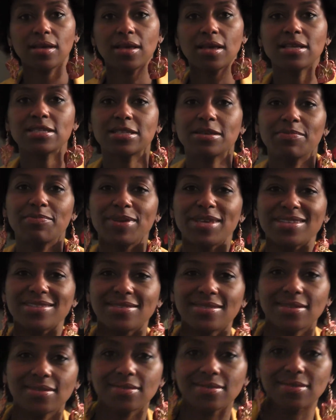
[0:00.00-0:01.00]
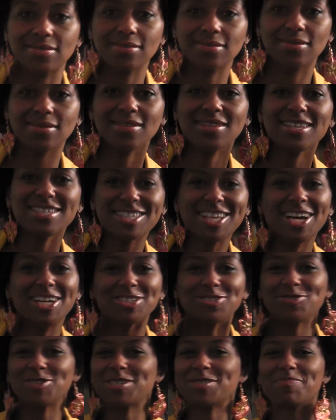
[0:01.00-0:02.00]
It's a business. This
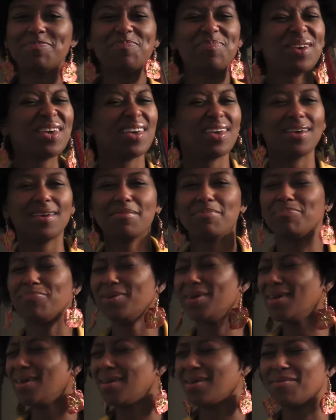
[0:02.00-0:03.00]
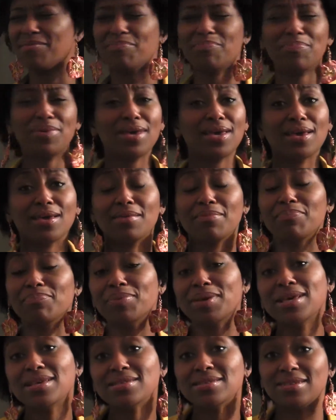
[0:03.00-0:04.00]
country's big, big, big
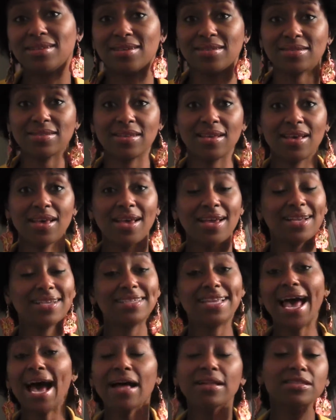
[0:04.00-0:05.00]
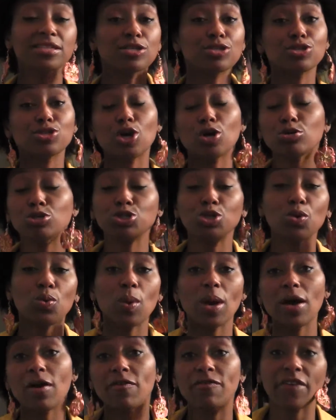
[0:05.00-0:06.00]
business. Down to social
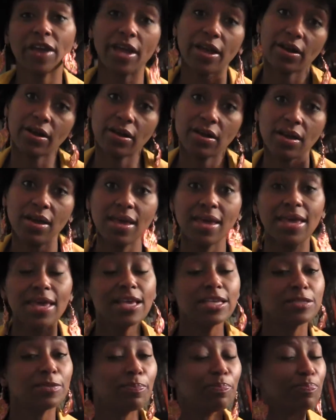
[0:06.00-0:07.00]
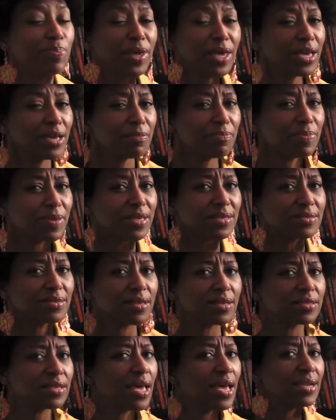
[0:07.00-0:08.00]
welfare. It's big
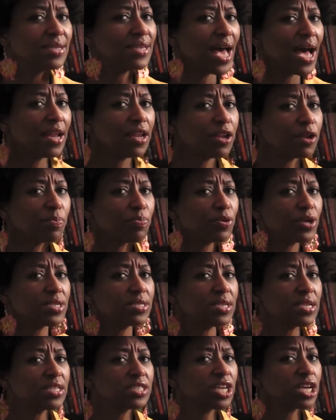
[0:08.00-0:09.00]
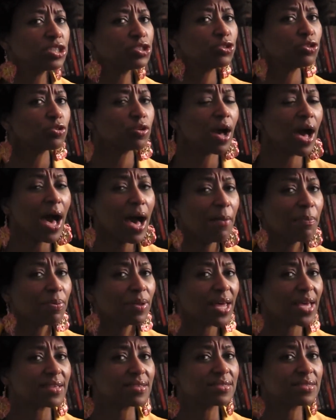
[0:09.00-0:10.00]
business. Down to the prison industrial
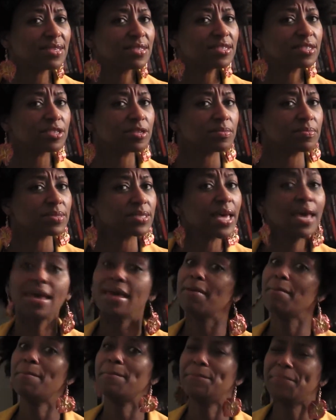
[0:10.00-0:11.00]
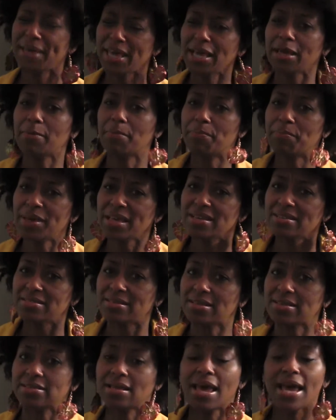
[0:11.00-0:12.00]
complex systems. Big
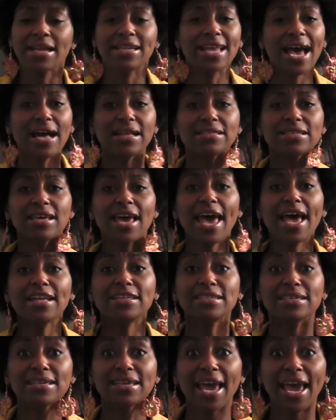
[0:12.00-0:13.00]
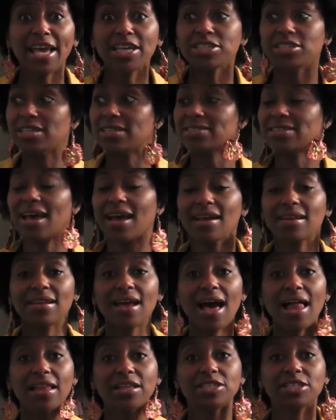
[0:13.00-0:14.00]
business. Down to education and
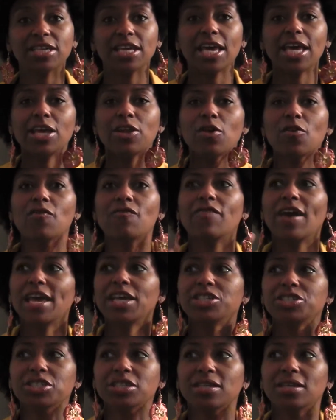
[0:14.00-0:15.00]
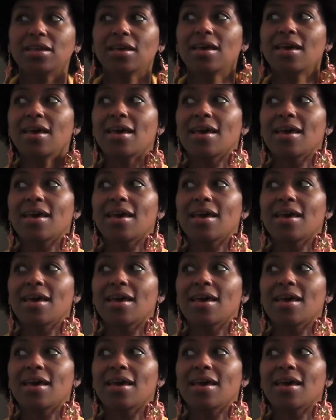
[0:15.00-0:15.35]
technology, innovation.